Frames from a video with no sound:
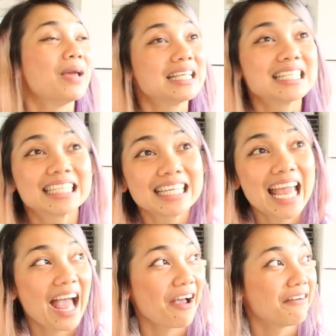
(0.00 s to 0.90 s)
basically
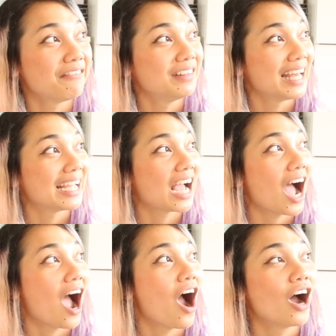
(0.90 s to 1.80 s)
have like
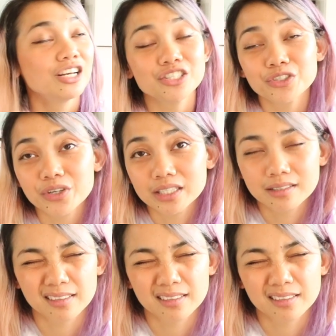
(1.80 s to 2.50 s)
a hundred,